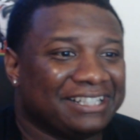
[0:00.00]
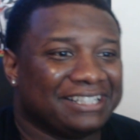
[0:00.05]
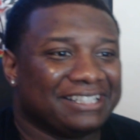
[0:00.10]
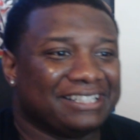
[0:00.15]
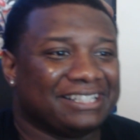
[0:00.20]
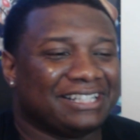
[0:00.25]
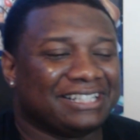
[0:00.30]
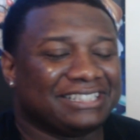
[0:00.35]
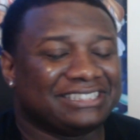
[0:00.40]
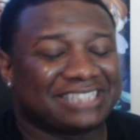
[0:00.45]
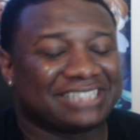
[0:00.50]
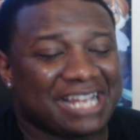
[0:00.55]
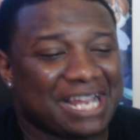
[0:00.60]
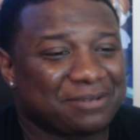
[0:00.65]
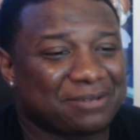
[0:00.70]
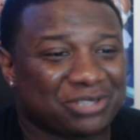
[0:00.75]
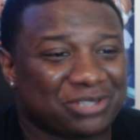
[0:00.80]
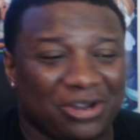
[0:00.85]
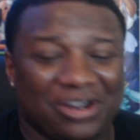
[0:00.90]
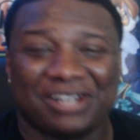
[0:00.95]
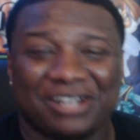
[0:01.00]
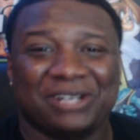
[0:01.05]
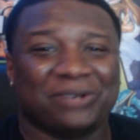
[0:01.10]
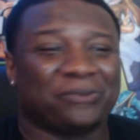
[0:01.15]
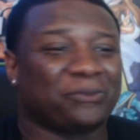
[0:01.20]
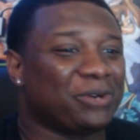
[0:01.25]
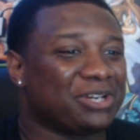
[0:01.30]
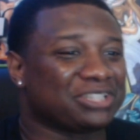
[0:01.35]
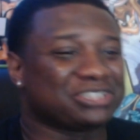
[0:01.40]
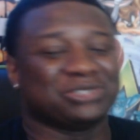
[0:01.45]
Like James Harden
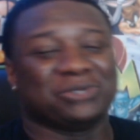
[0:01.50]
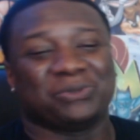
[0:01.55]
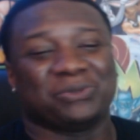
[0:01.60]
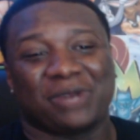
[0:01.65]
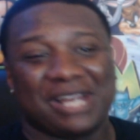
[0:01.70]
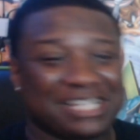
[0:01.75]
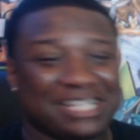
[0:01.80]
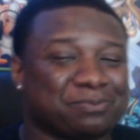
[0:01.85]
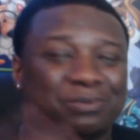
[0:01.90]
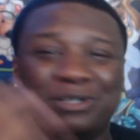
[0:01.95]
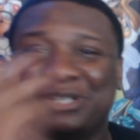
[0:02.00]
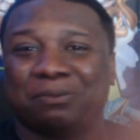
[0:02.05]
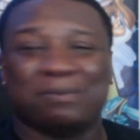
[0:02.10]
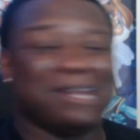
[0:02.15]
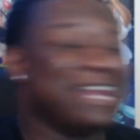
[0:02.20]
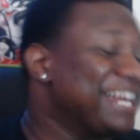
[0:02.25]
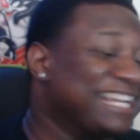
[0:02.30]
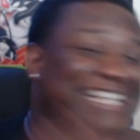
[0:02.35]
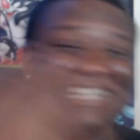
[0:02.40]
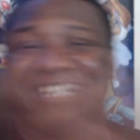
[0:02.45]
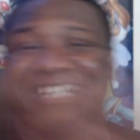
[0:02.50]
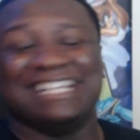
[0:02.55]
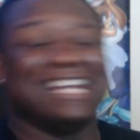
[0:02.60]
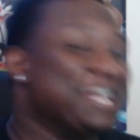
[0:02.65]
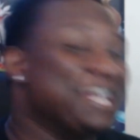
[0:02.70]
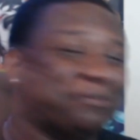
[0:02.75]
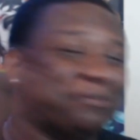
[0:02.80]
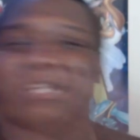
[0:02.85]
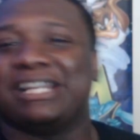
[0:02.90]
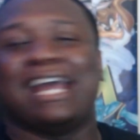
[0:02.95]
and Russell Westbrook back in the
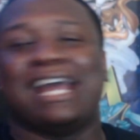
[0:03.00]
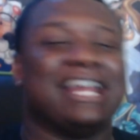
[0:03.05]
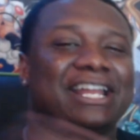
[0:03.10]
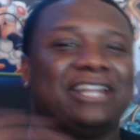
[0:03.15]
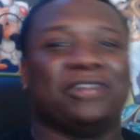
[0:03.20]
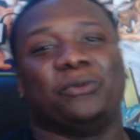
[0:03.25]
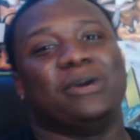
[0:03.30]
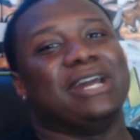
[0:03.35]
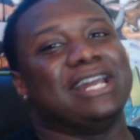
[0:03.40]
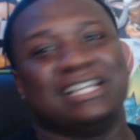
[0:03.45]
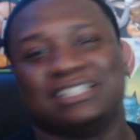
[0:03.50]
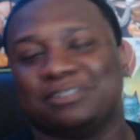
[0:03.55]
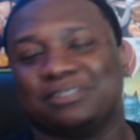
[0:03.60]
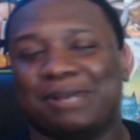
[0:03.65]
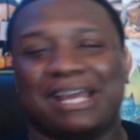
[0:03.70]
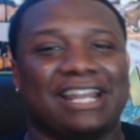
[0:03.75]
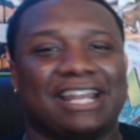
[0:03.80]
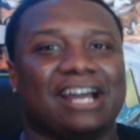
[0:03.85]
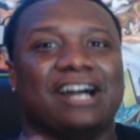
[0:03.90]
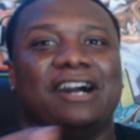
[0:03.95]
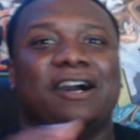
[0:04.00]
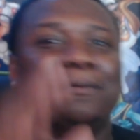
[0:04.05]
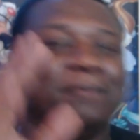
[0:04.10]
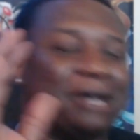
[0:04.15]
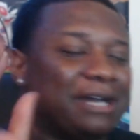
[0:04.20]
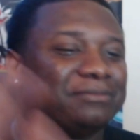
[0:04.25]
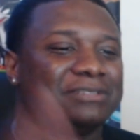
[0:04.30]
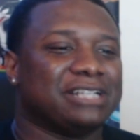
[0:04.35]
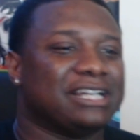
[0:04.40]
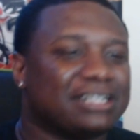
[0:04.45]
day, but anyways, man, um,
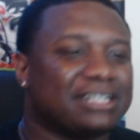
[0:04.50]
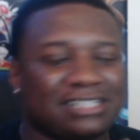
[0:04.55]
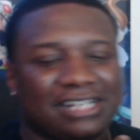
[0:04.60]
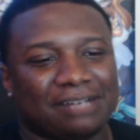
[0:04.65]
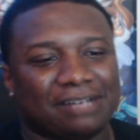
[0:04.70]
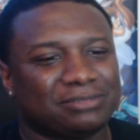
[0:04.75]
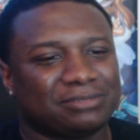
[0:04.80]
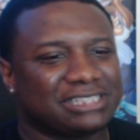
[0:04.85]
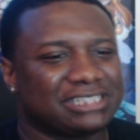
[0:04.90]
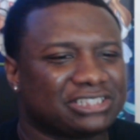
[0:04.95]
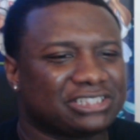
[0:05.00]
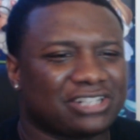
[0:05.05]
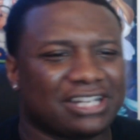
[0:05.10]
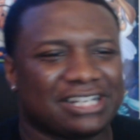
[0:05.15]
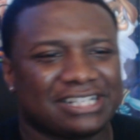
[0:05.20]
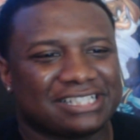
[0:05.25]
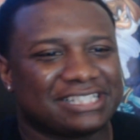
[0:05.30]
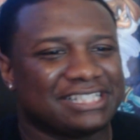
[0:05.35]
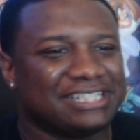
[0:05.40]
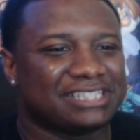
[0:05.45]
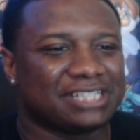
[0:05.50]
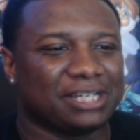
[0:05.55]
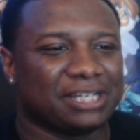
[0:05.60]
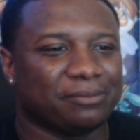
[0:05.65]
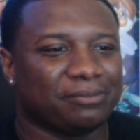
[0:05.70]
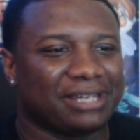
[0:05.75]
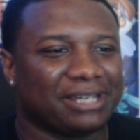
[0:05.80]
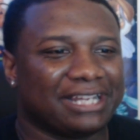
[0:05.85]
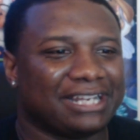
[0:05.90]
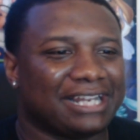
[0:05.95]
I'm, I'm just trying to see
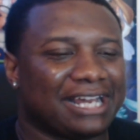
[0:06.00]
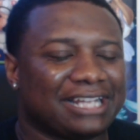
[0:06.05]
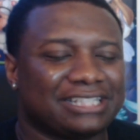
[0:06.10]
something, man.